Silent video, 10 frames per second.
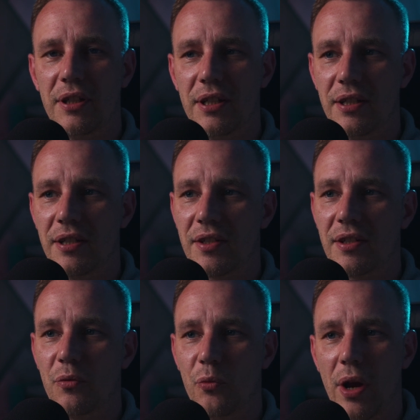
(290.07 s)
is
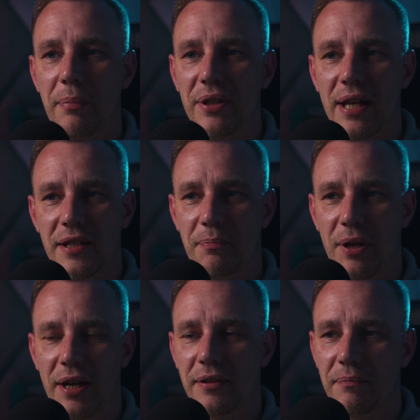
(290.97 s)
Rapid
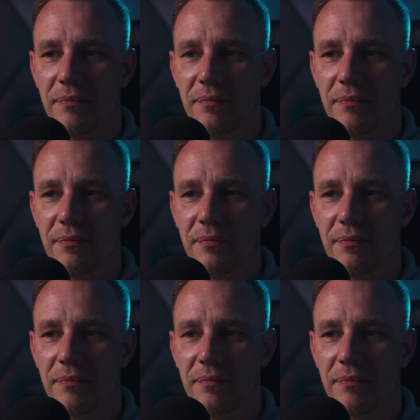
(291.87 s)
Aspect.